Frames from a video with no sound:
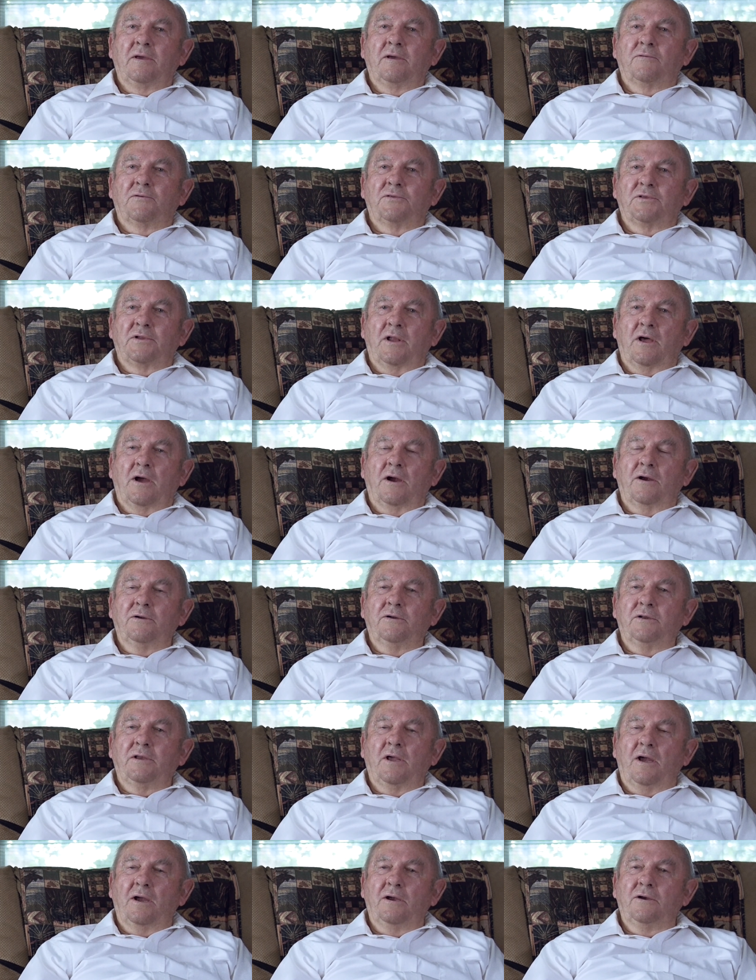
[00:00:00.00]
with an
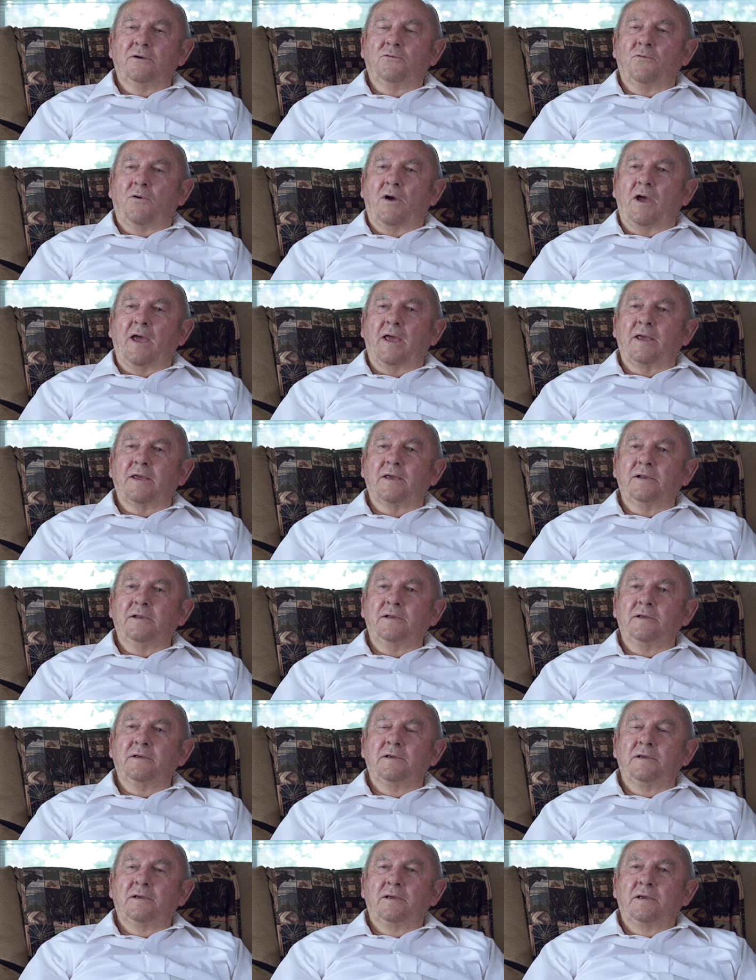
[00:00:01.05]
iron-tired wagon
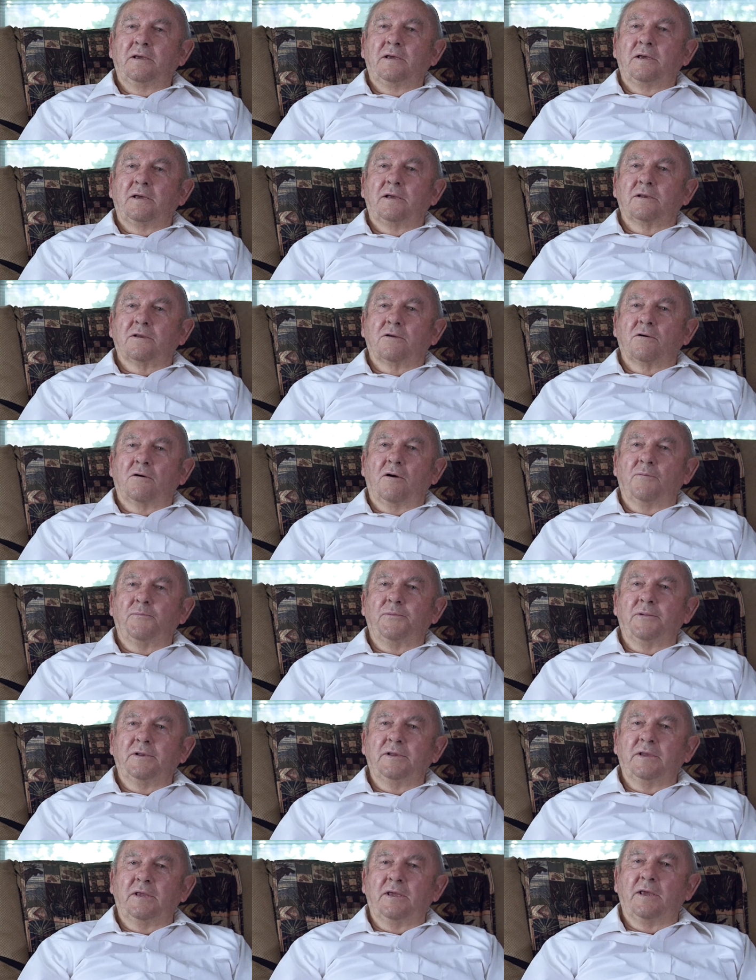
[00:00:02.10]
and go up
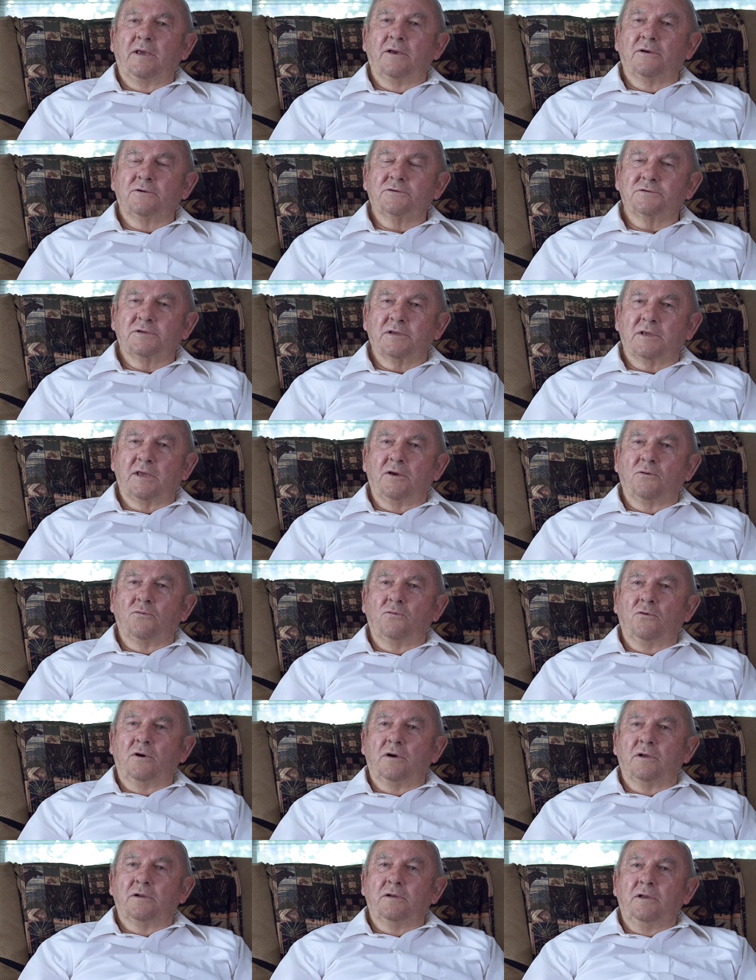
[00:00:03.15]
in the hills to get
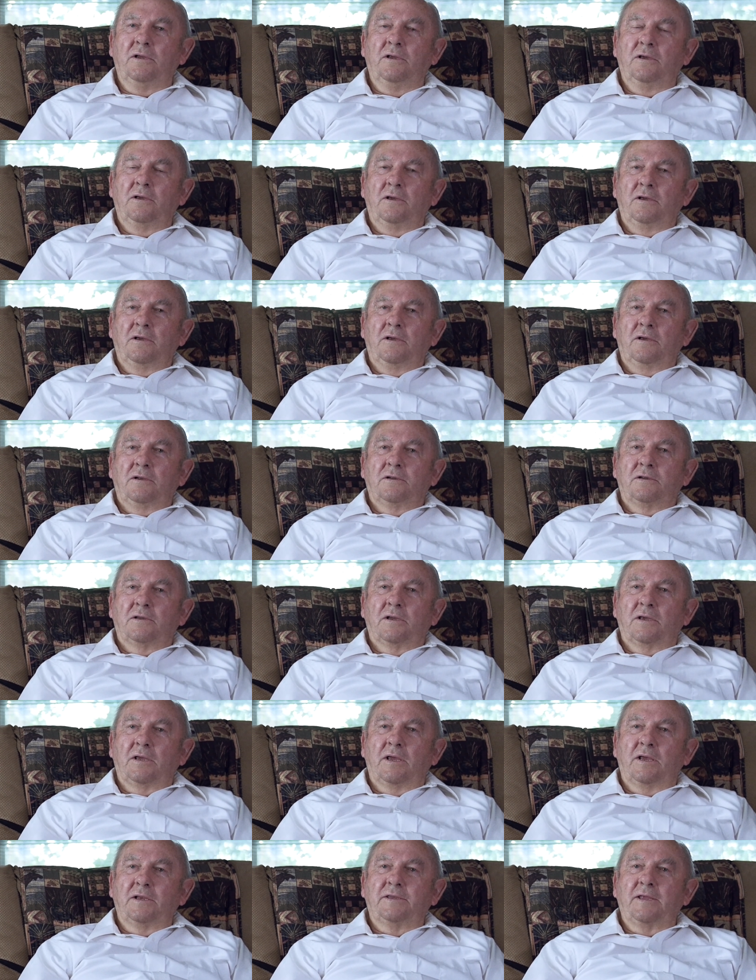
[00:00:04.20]
wood to
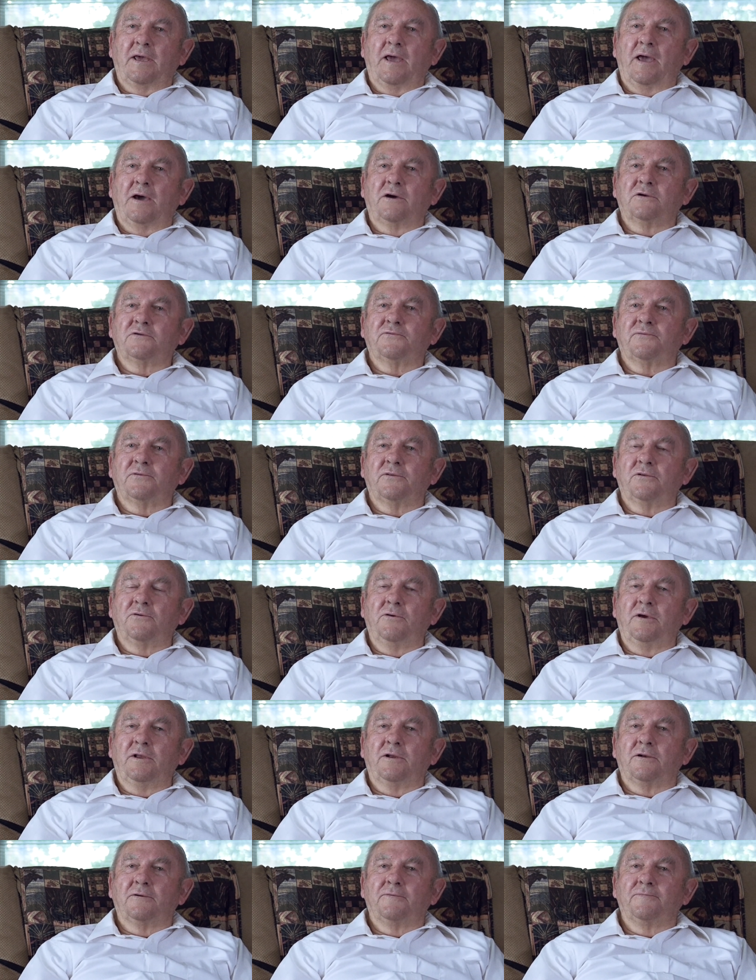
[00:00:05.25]
heat the house for the
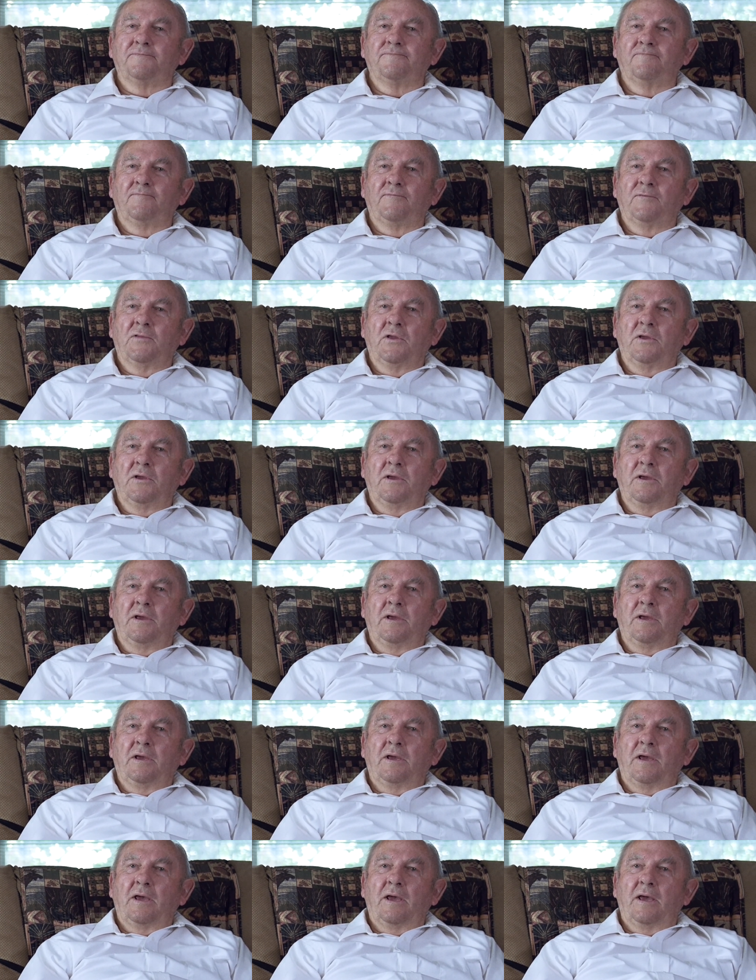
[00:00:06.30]
winter.
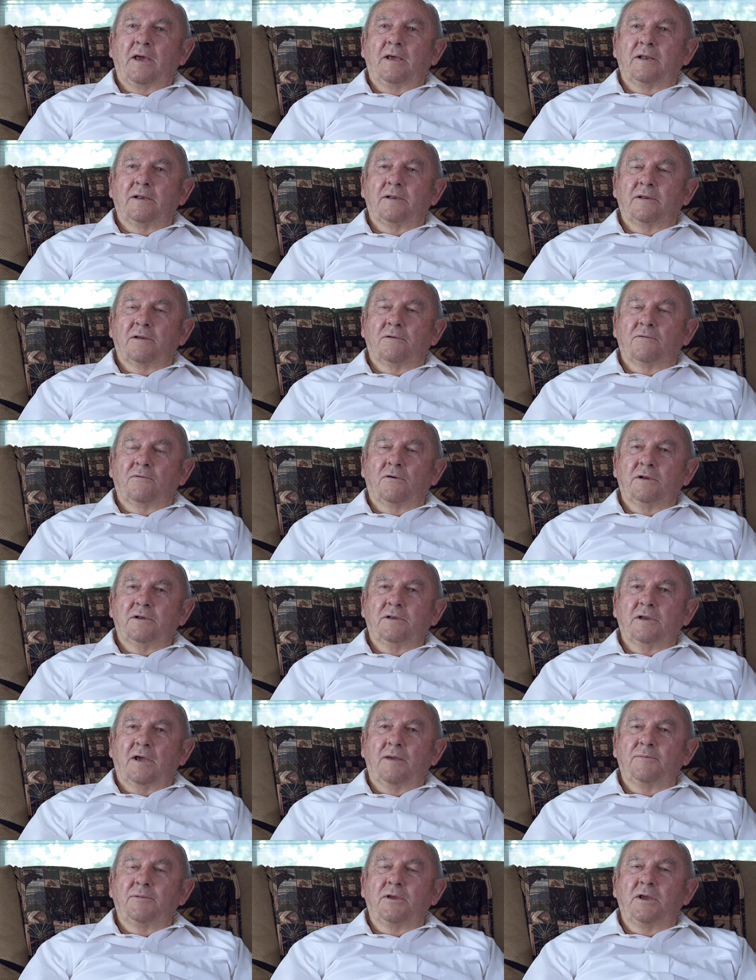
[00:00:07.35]
And one
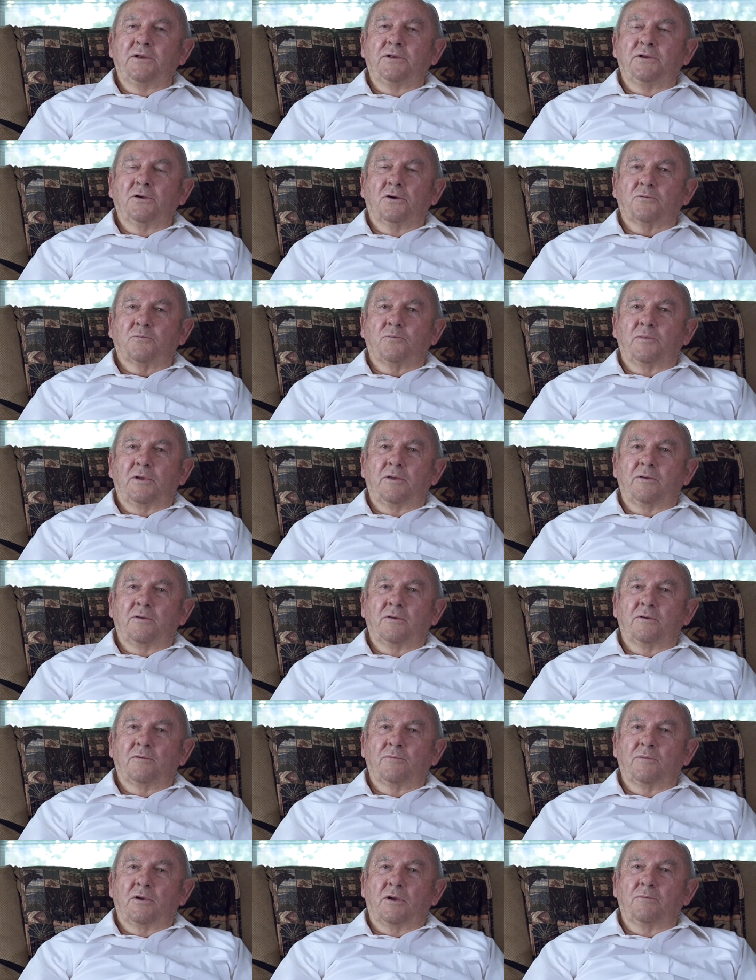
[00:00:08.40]
time he took me,
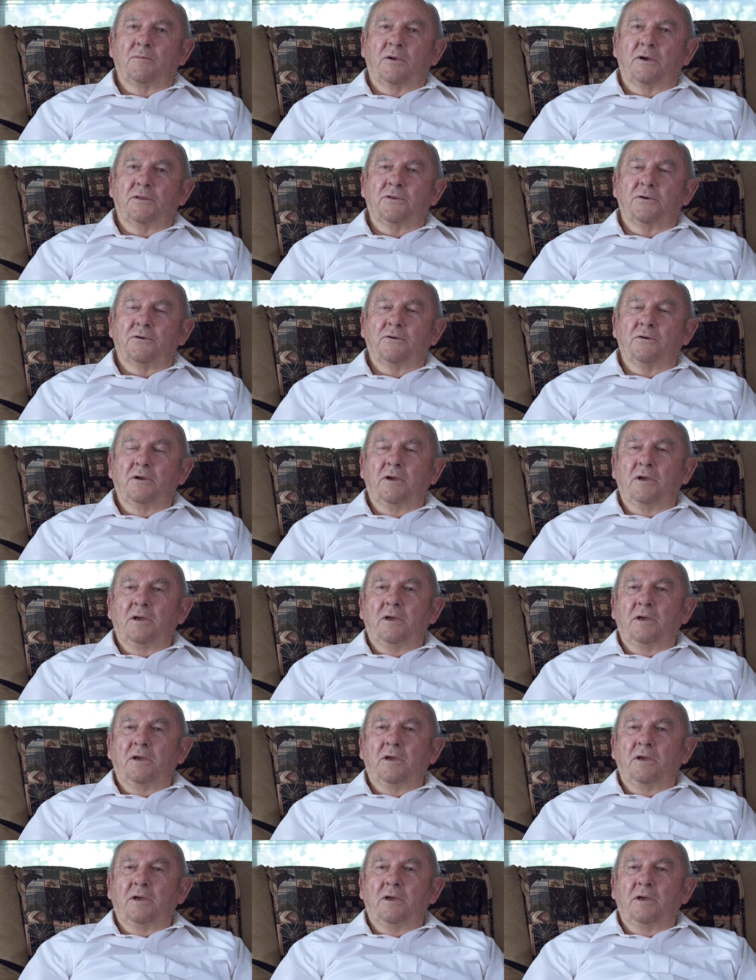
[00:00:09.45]
and my mother